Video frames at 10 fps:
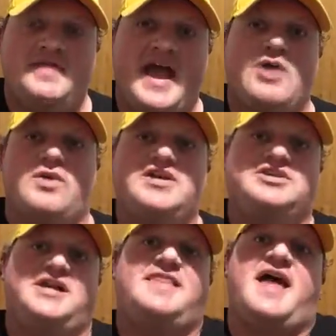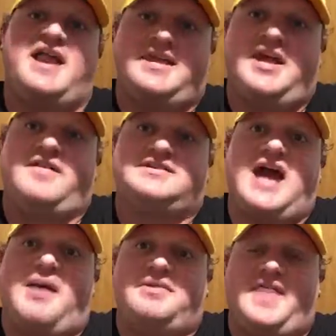they didn't kill this
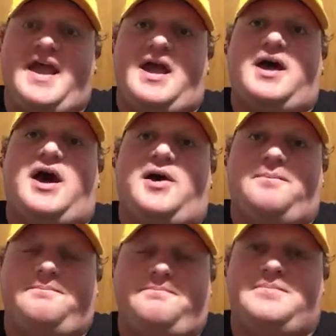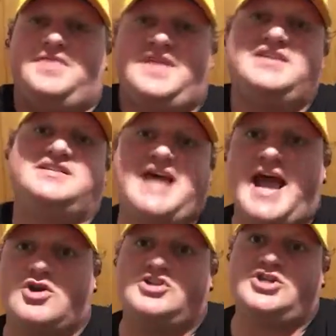guy, but these
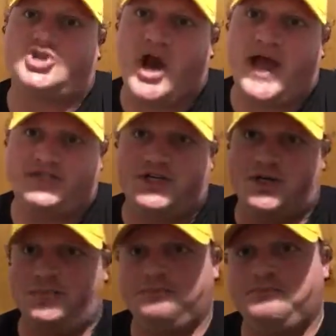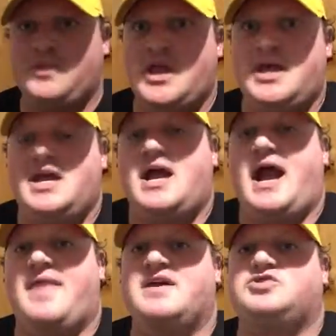attackers had tried to.
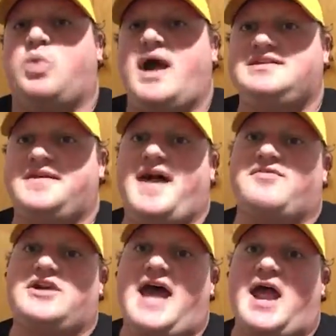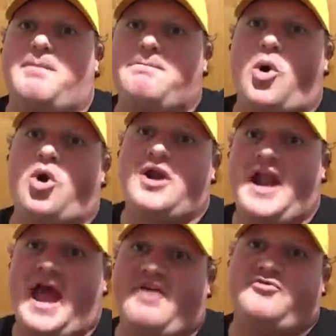And this white South African had a Born
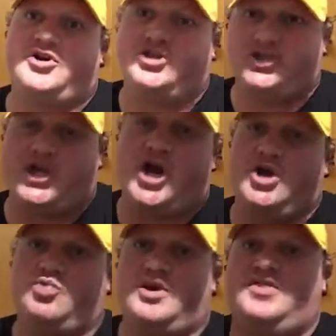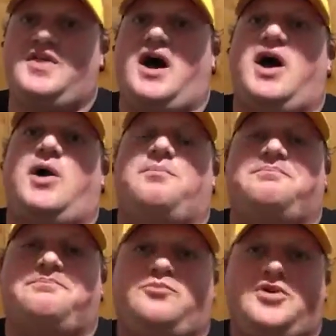in Africa shirt with
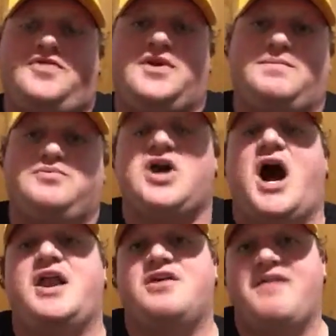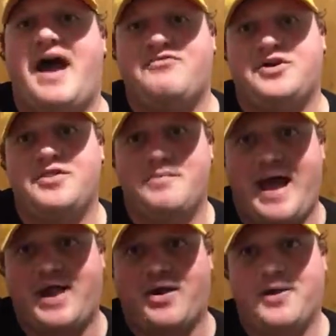the continent of Africa in the
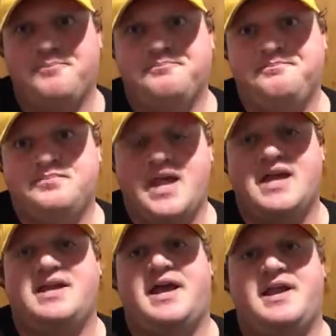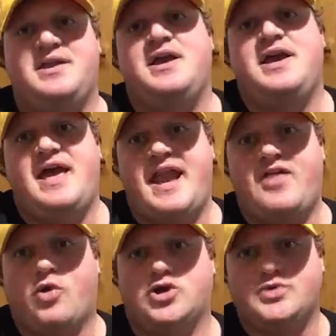background. And it
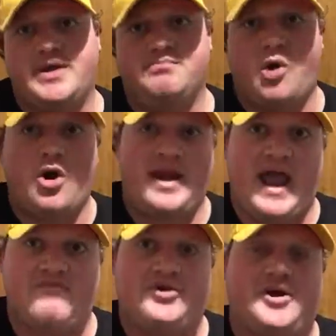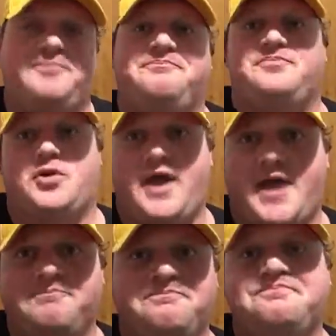had the words written, Born in Africa,
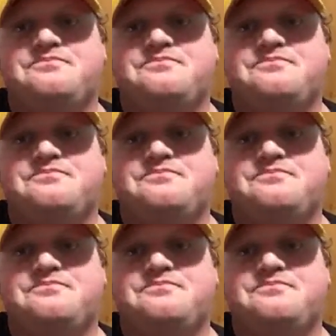okay?